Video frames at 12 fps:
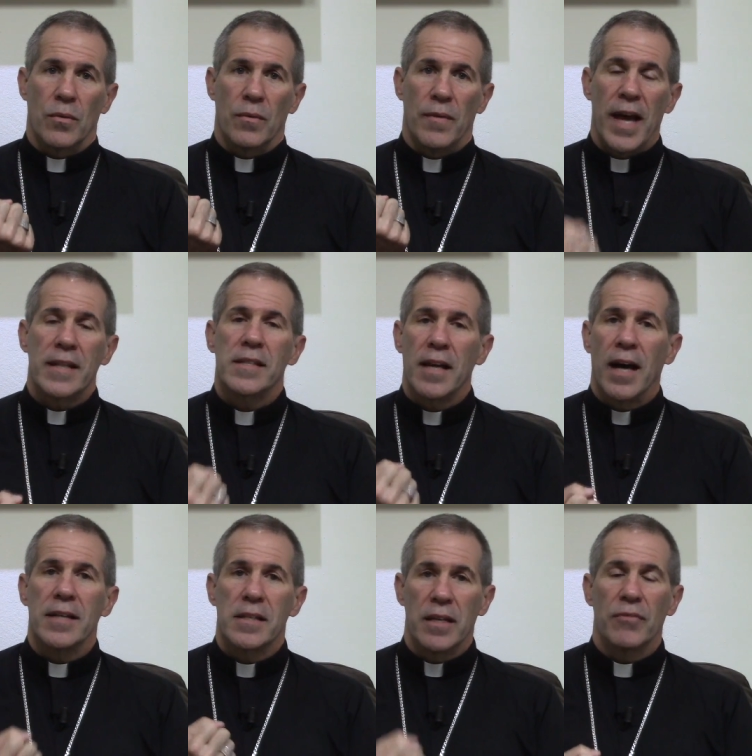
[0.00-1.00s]
That's
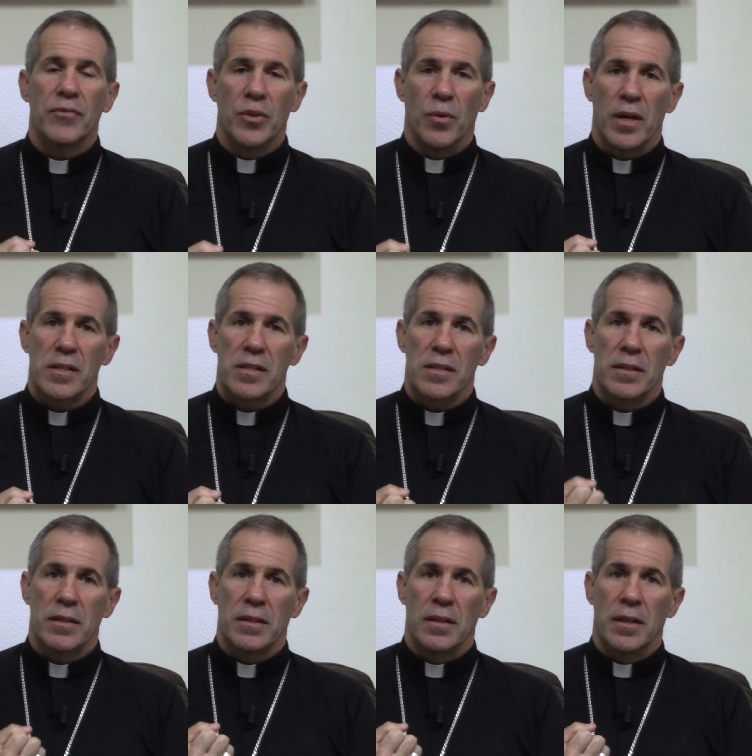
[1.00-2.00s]
God's gift to us,
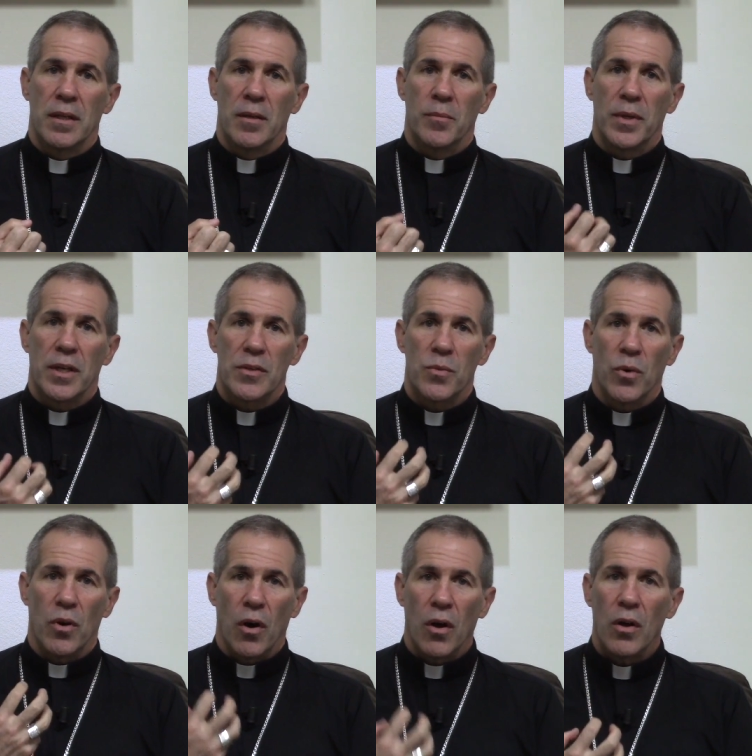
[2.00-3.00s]
because
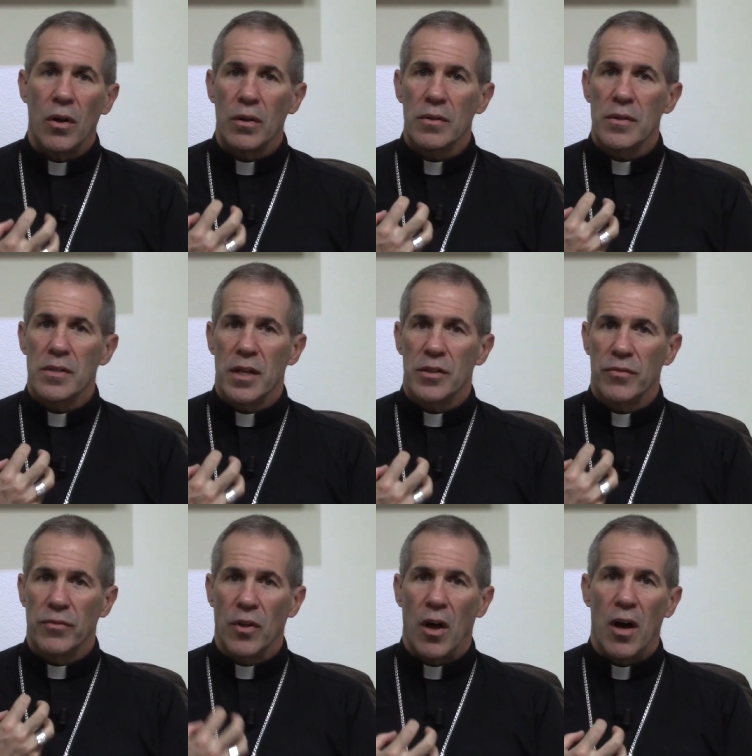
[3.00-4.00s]
we're all such
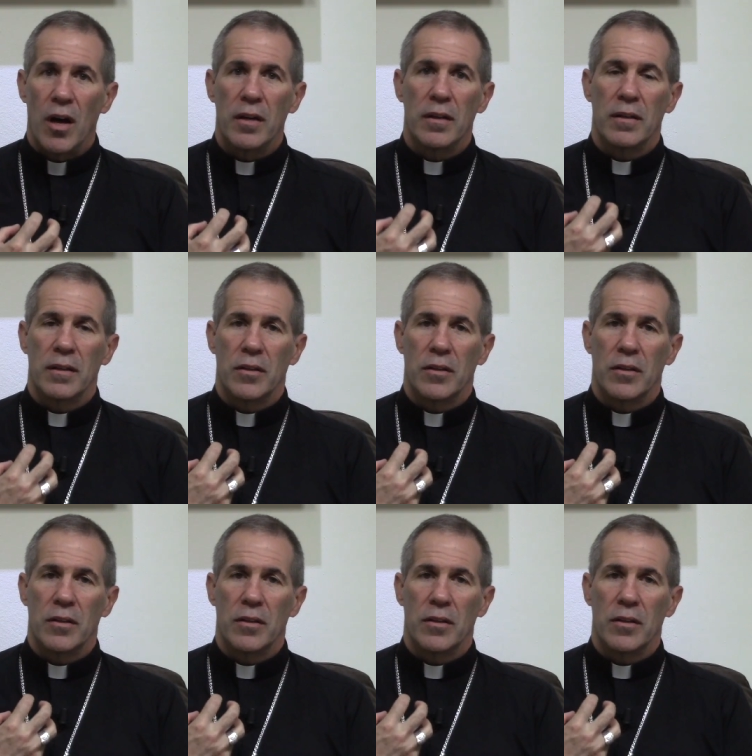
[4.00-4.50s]
flawed